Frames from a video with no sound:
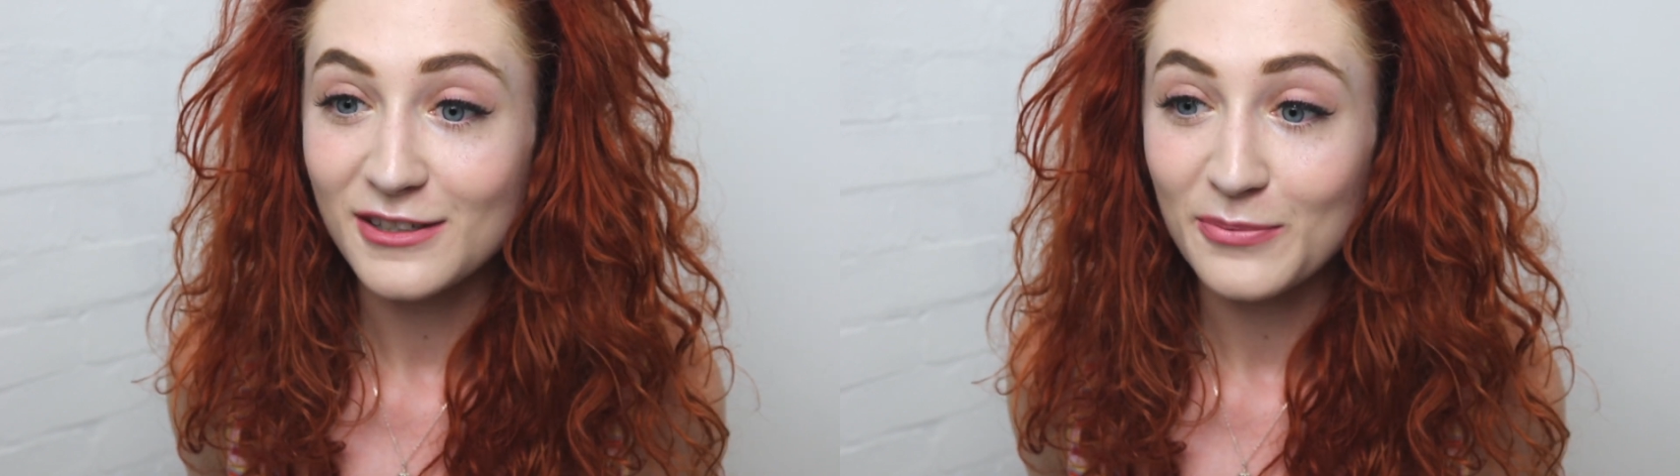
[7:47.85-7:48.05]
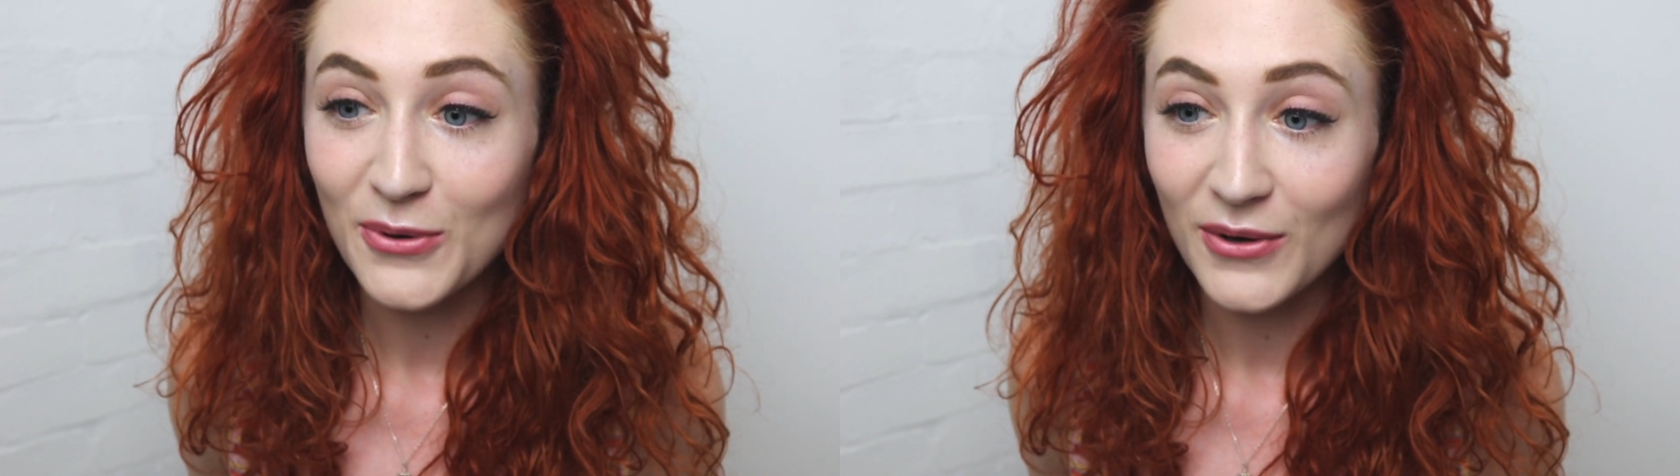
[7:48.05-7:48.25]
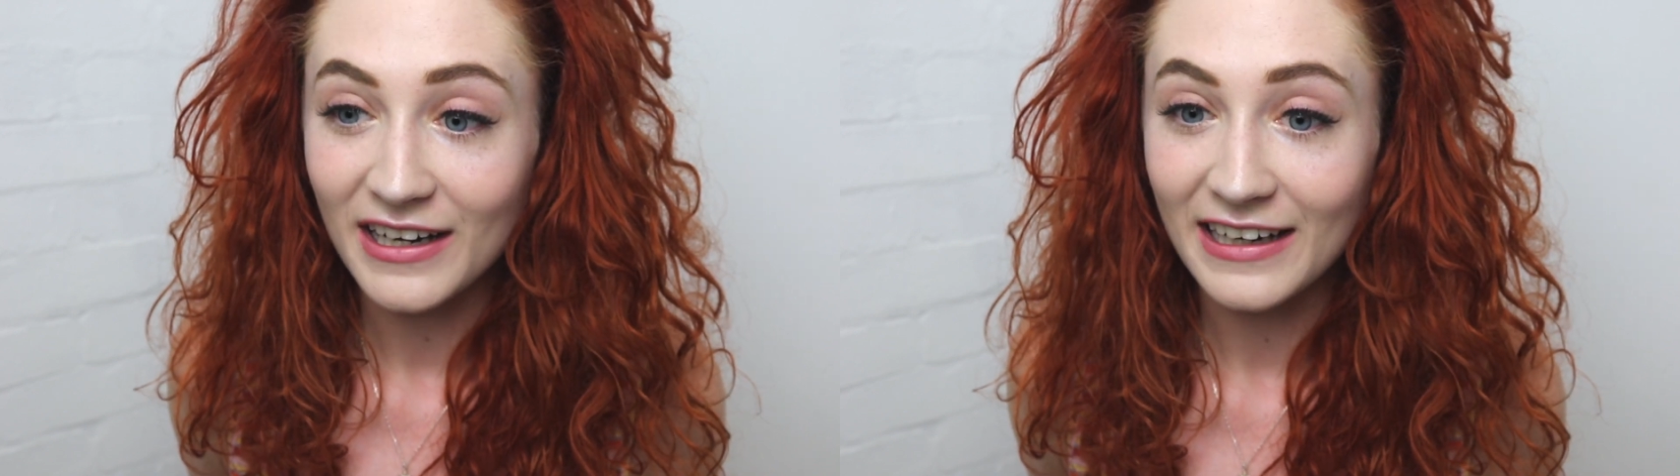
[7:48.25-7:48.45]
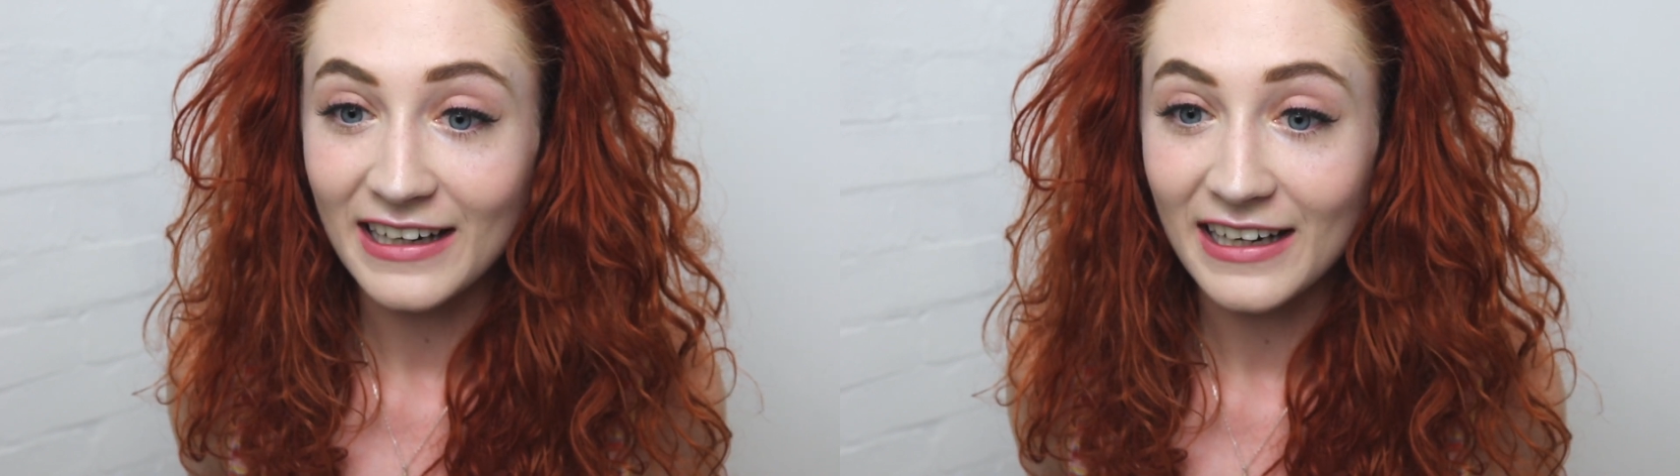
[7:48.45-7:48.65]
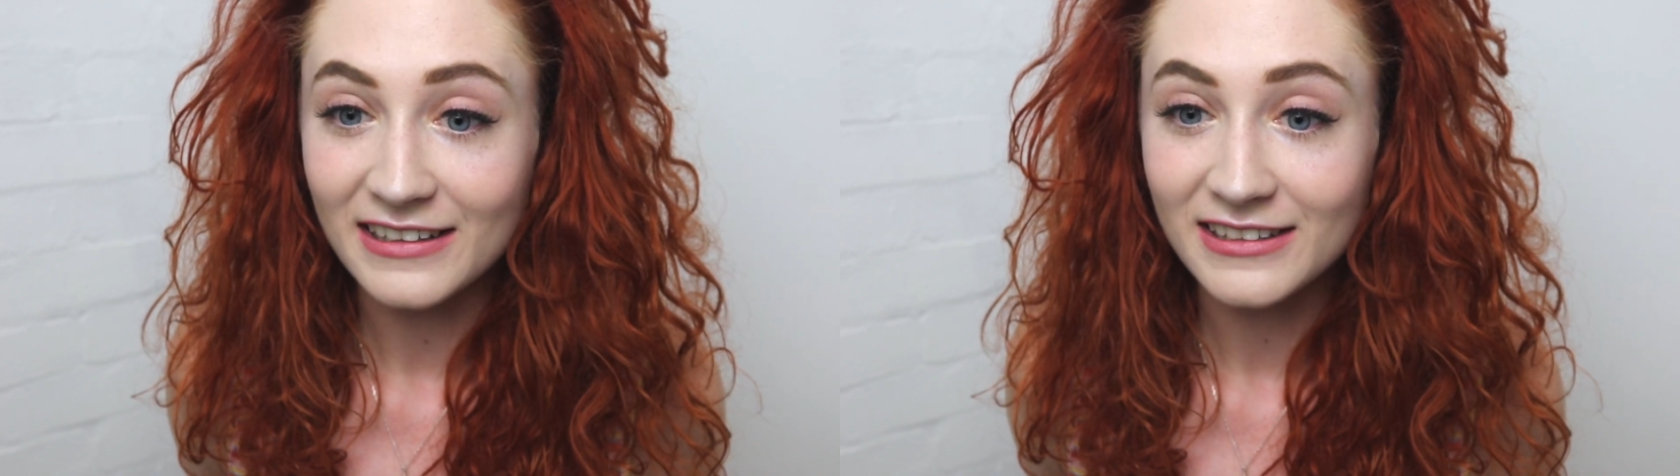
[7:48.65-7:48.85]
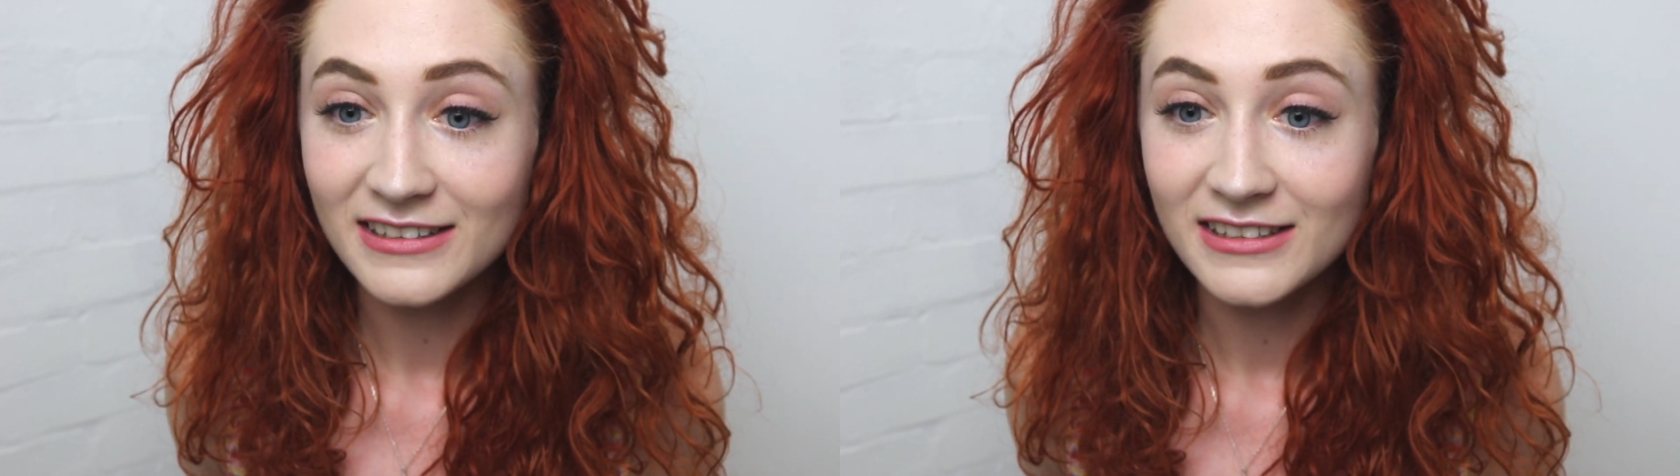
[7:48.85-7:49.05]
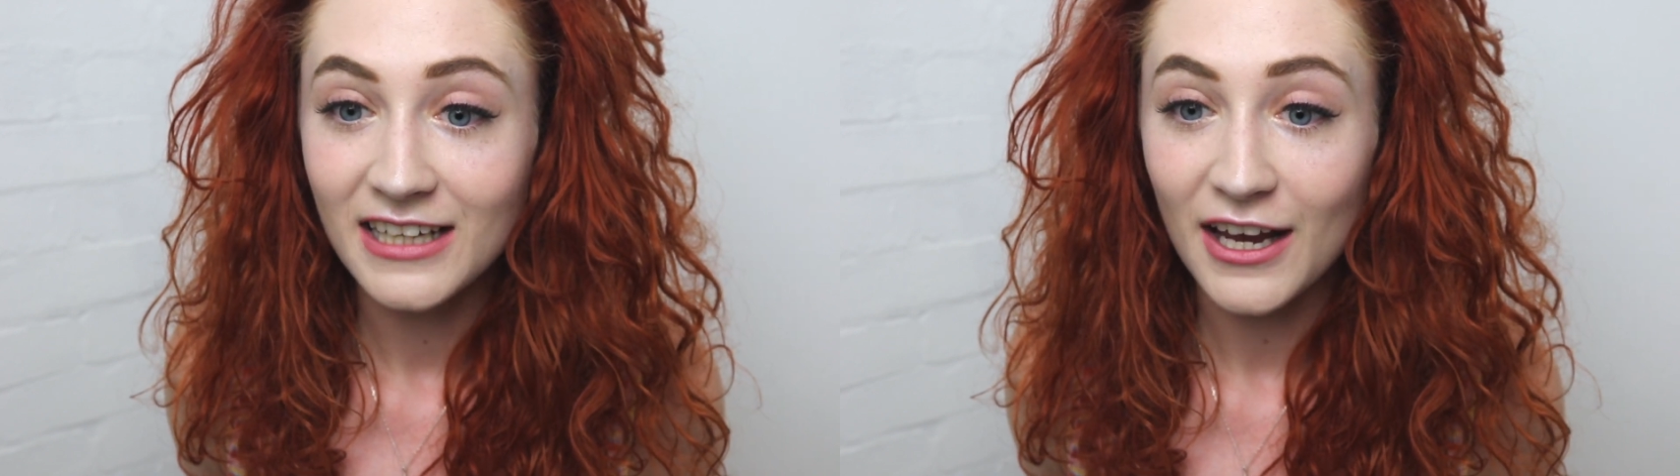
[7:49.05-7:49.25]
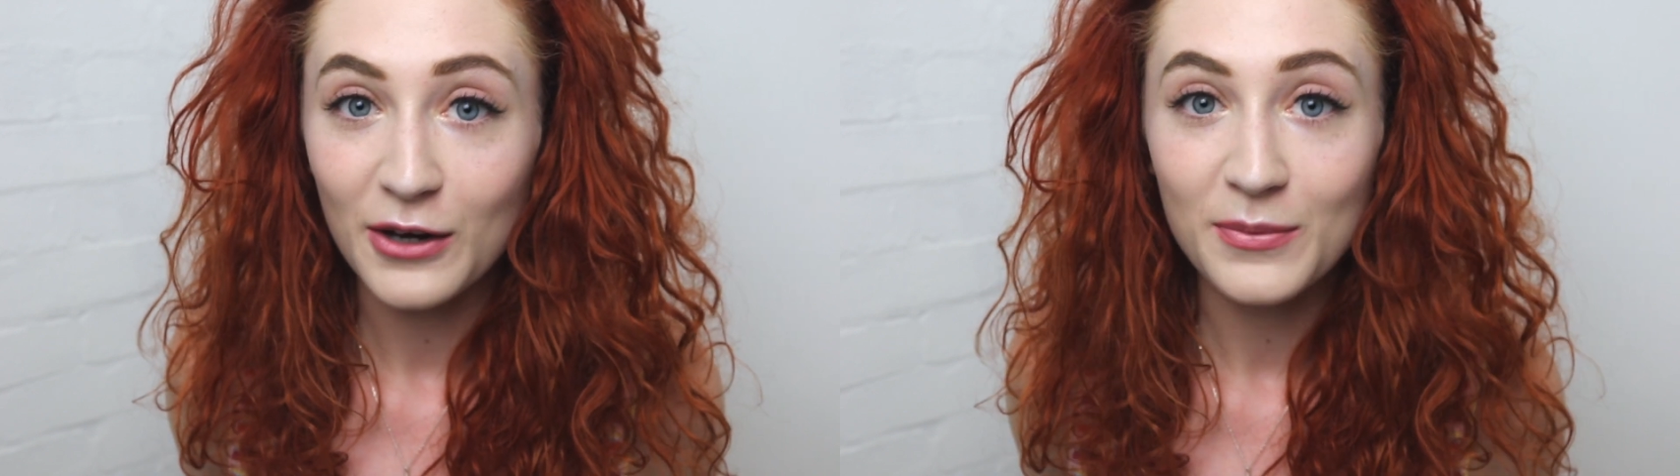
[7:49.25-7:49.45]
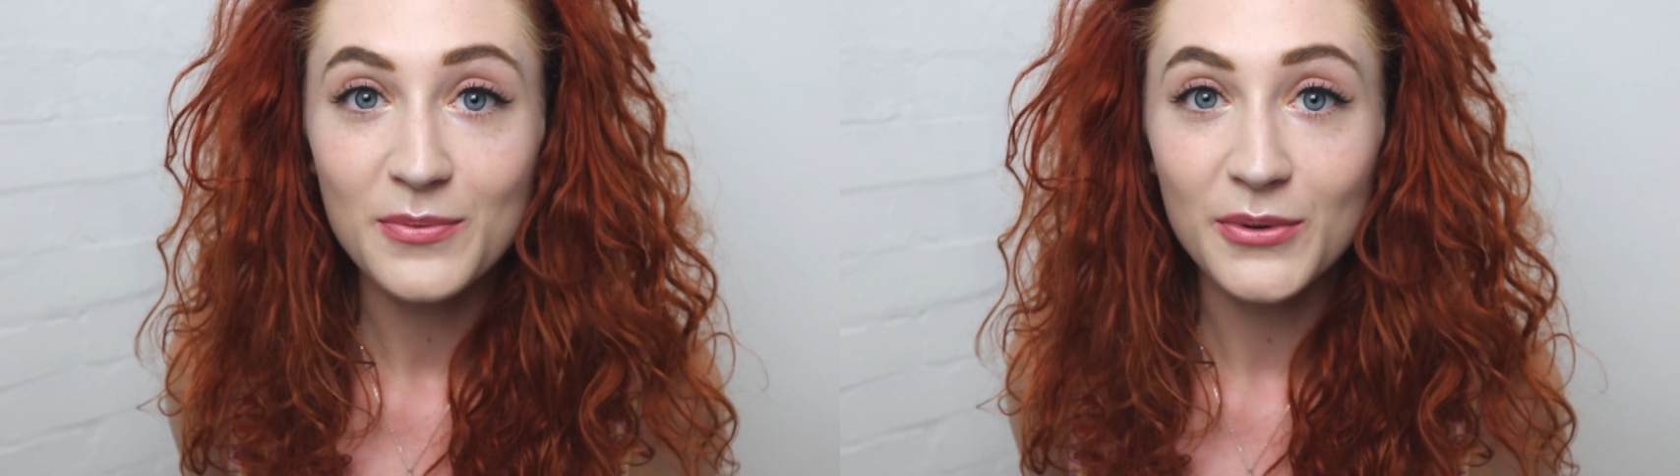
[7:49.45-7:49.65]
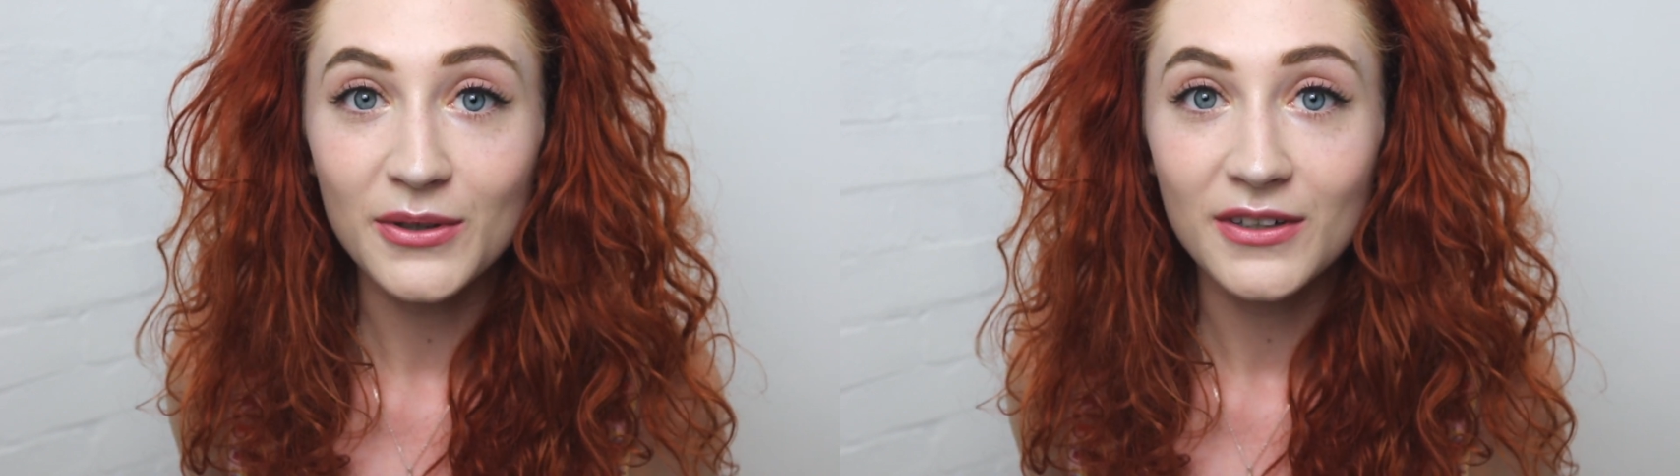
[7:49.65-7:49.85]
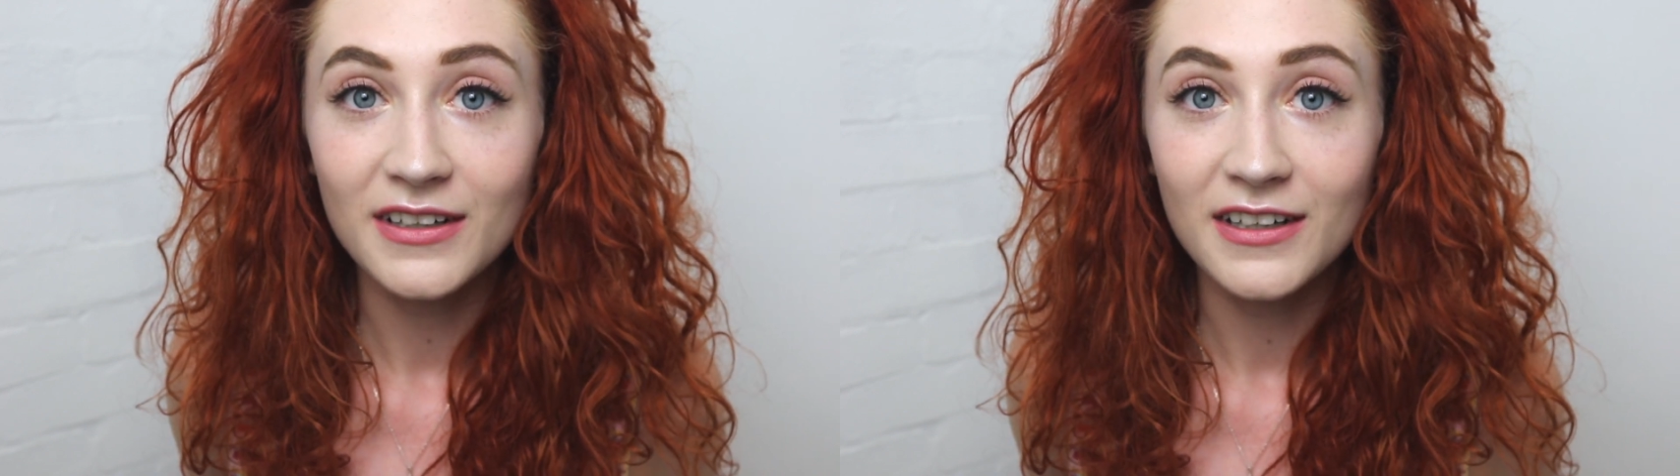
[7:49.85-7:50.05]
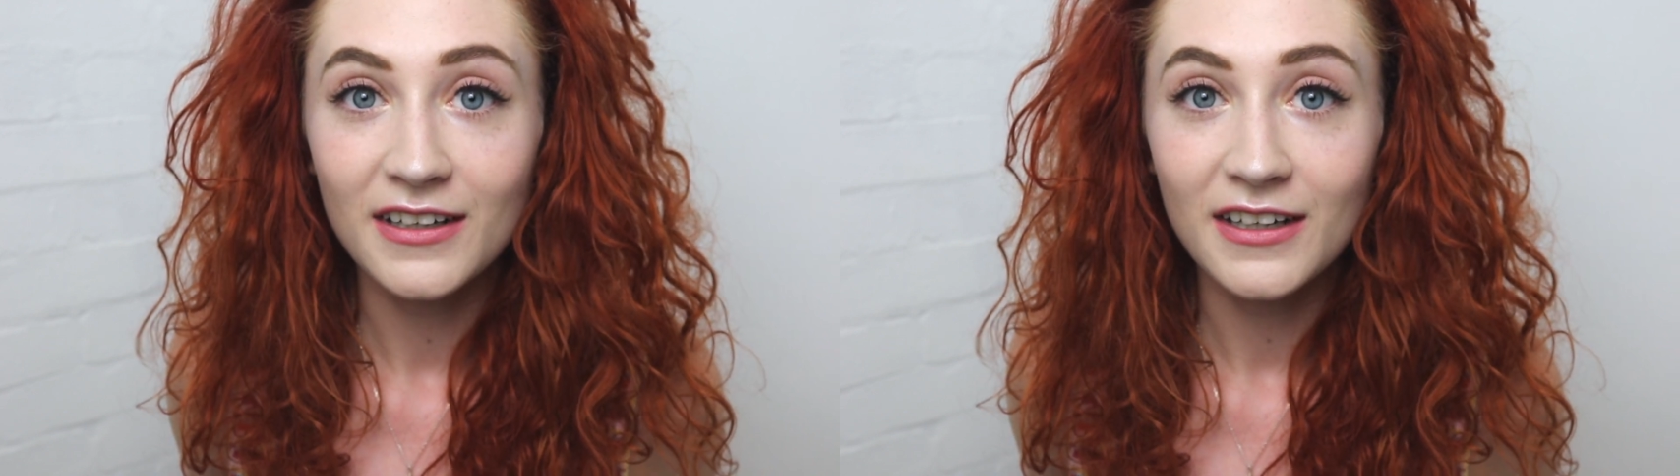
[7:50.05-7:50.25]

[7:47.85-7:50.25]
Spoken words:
supporting and caring people